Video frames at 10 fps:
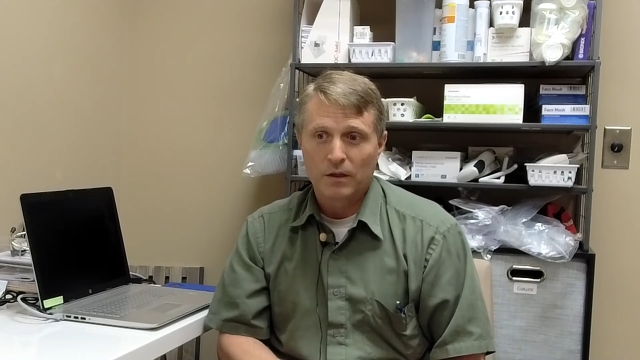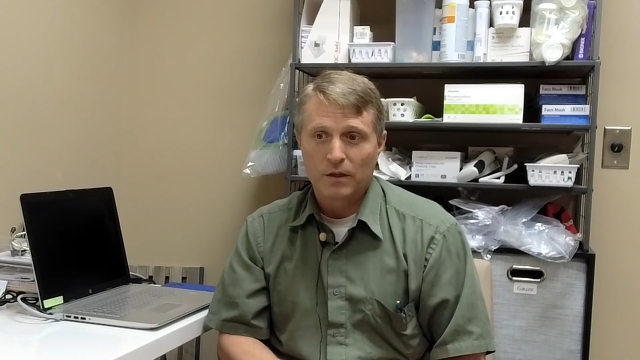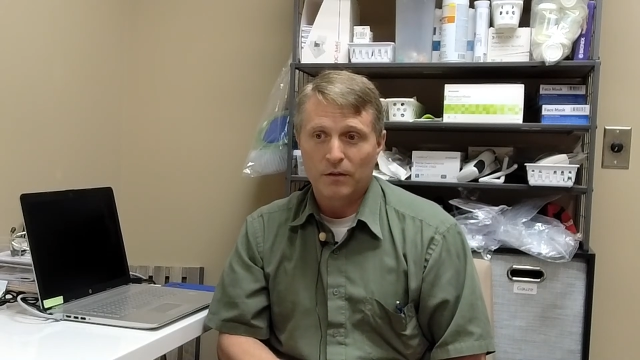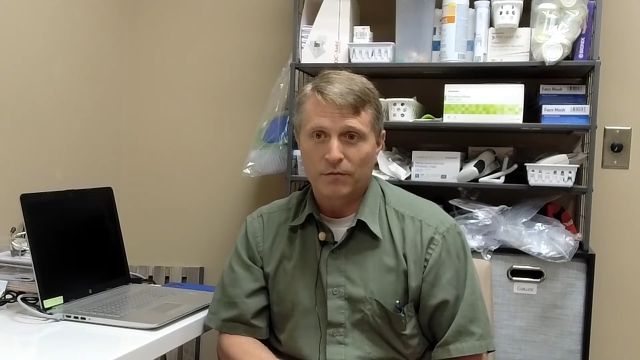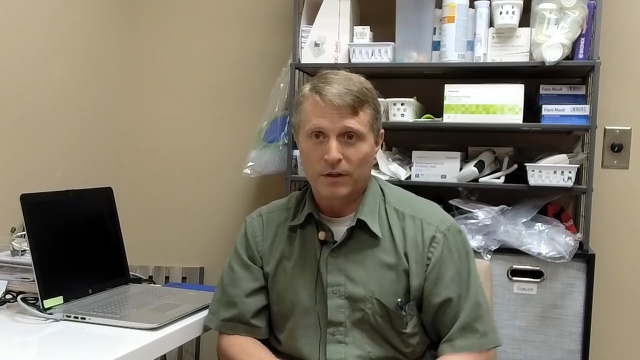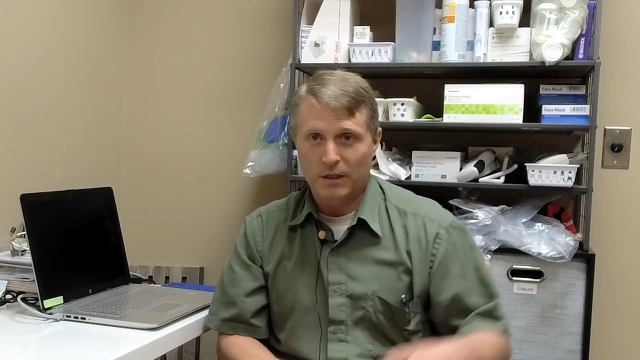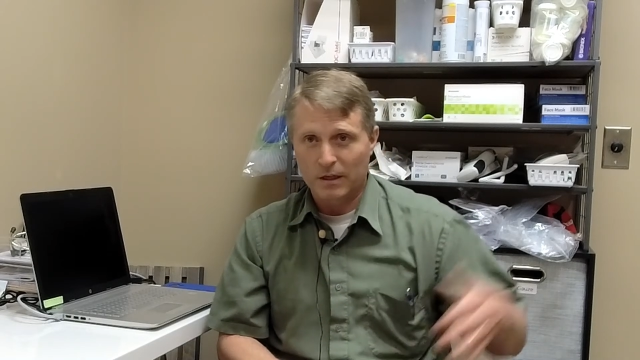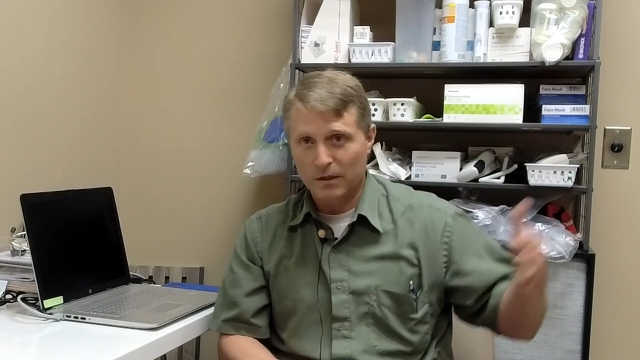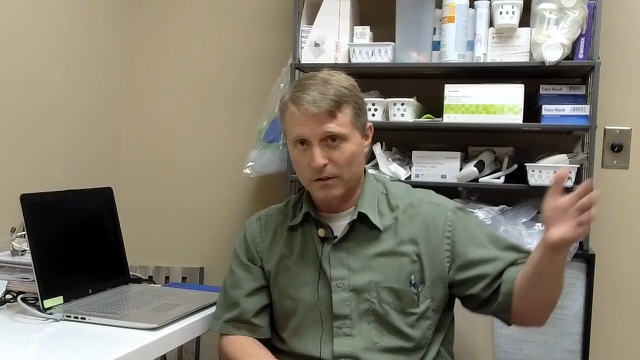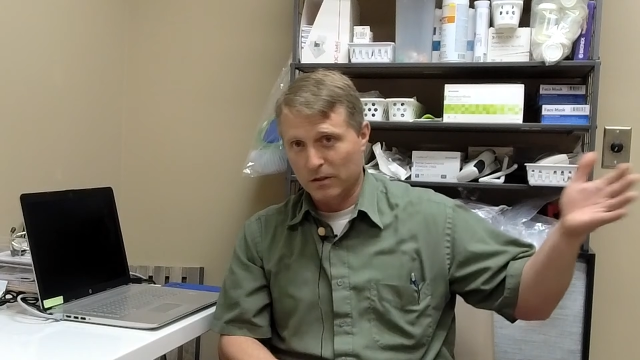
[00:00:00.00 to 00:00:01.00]
if they
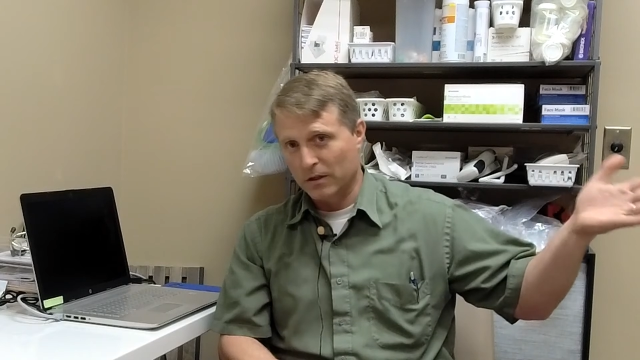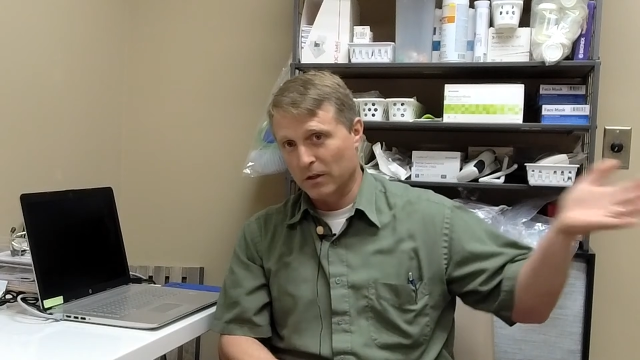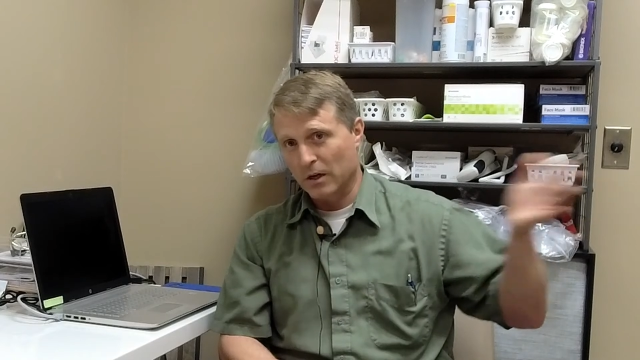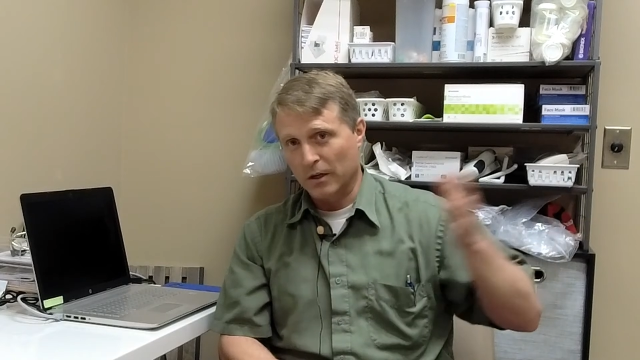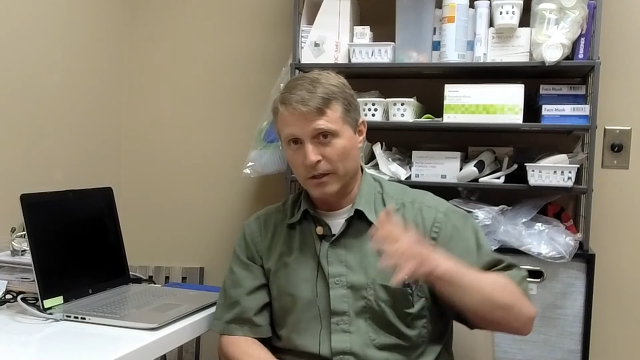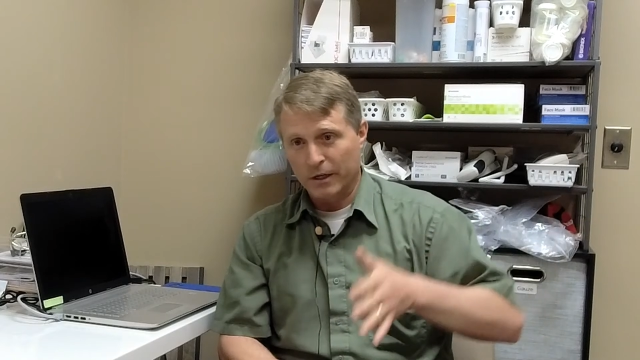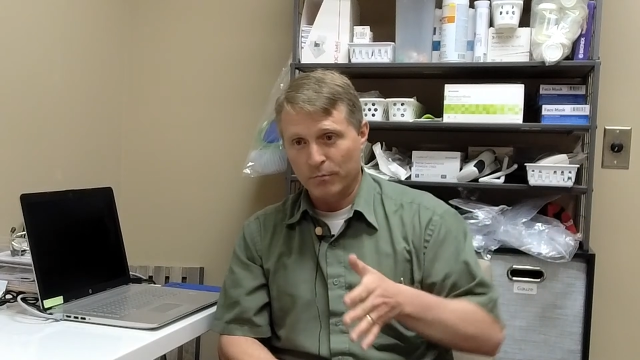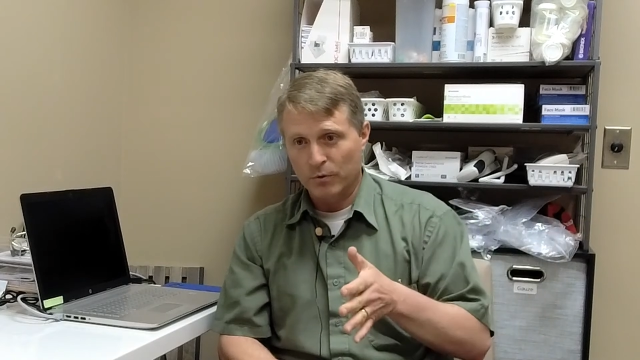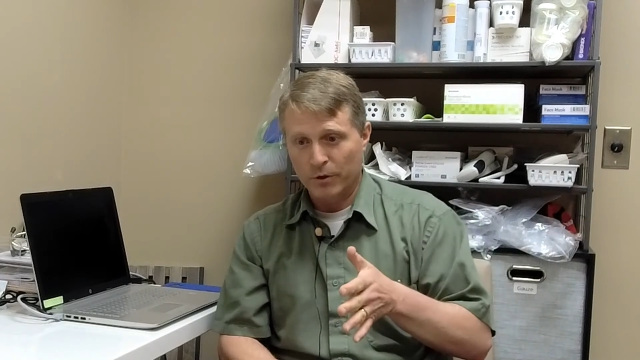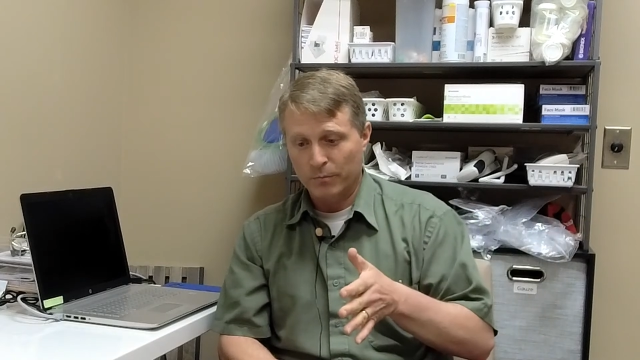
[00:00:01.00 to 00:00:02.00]
get an online
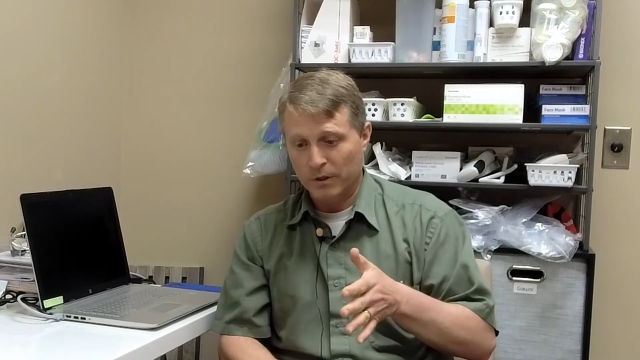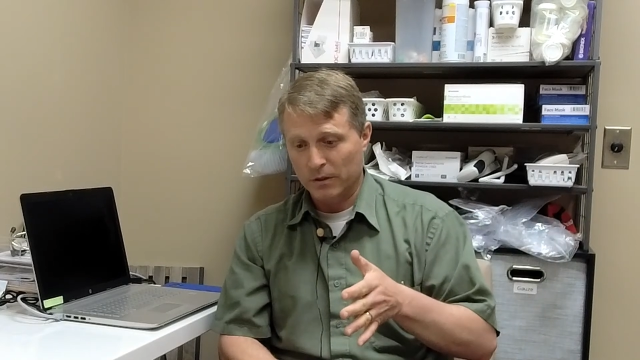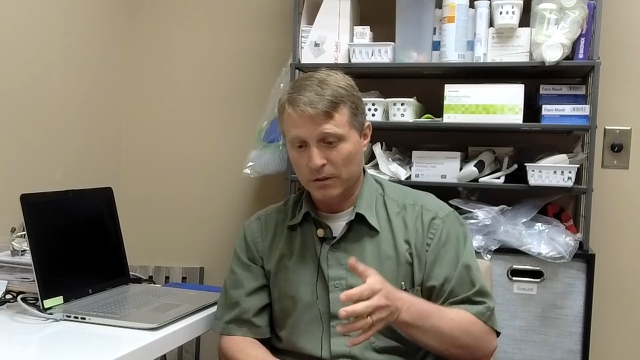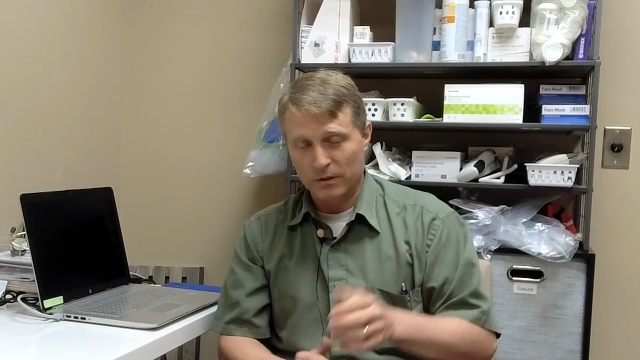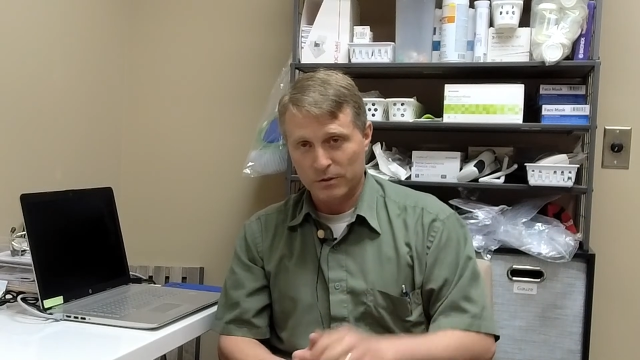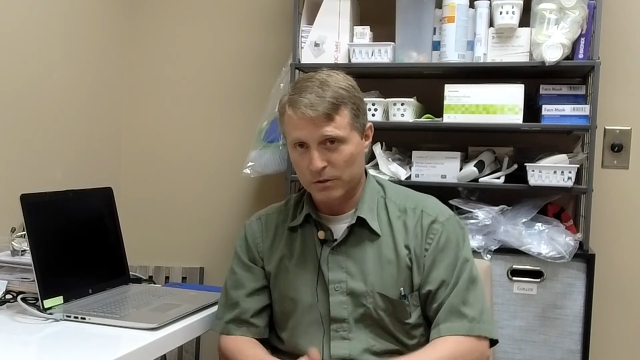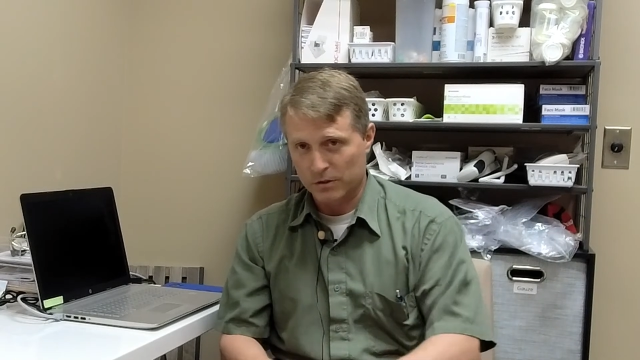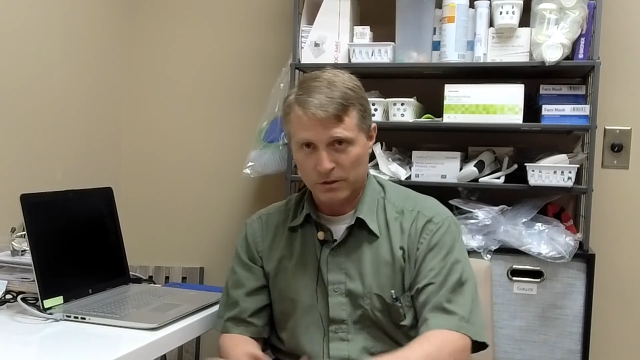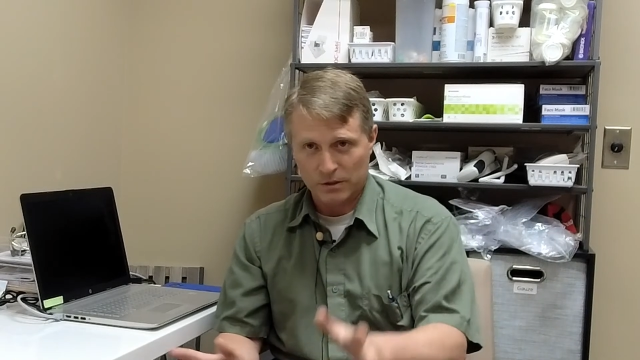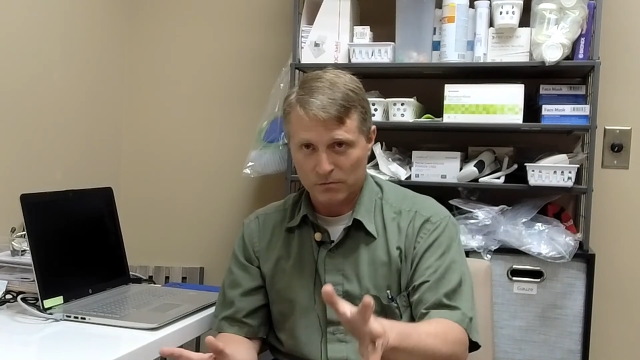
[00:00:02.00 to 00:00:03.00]
appointment, it's
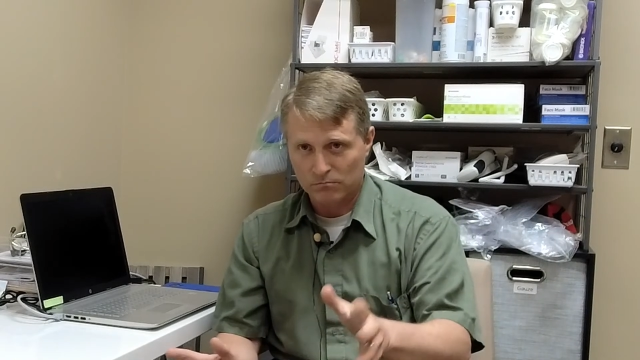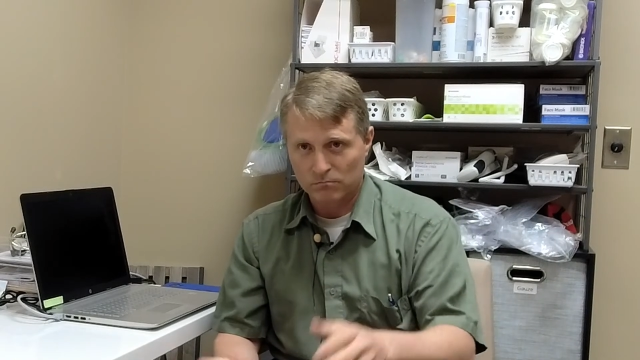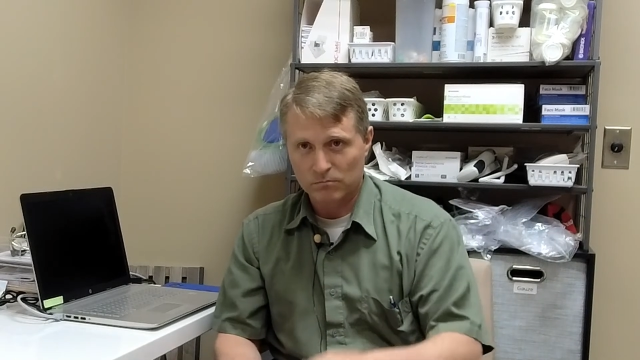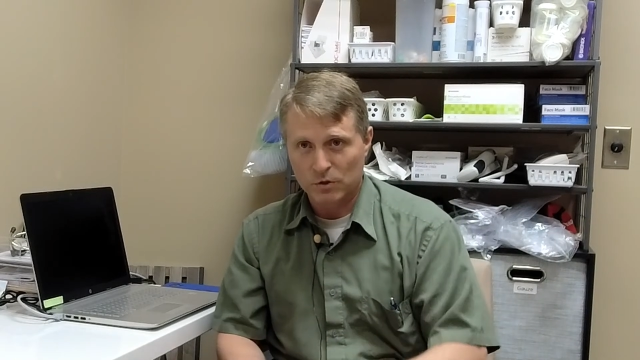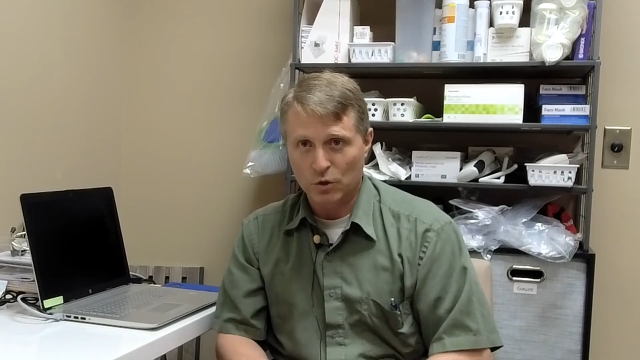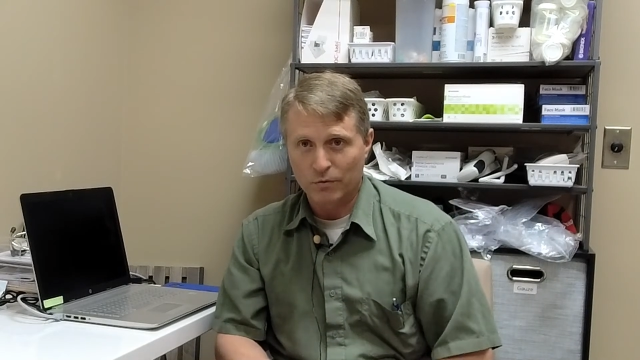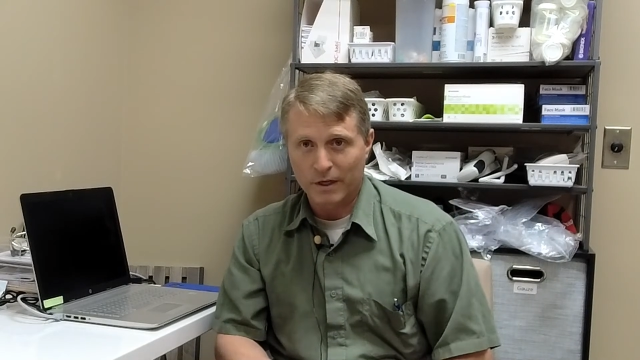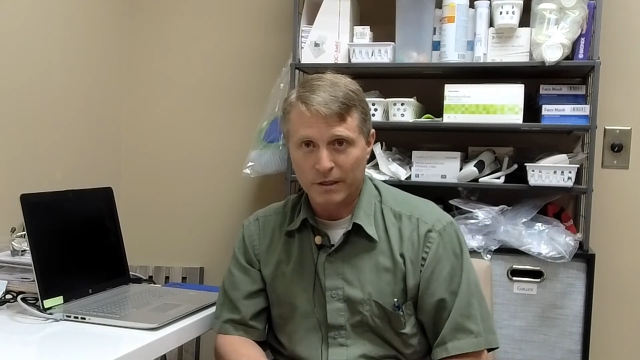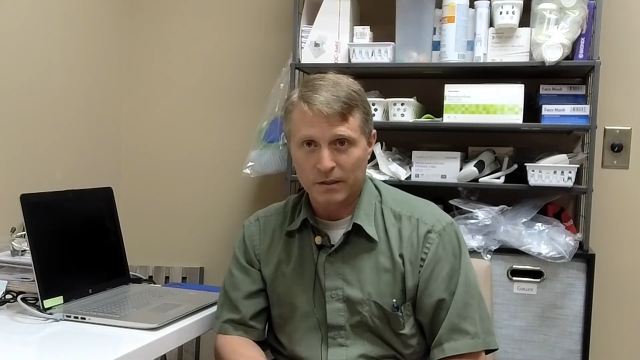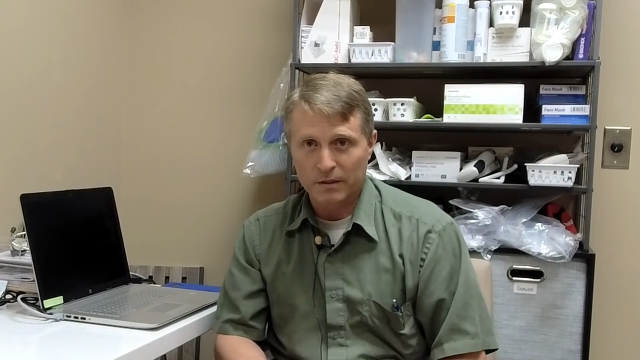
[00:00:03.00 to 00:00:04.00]
just going to go right in.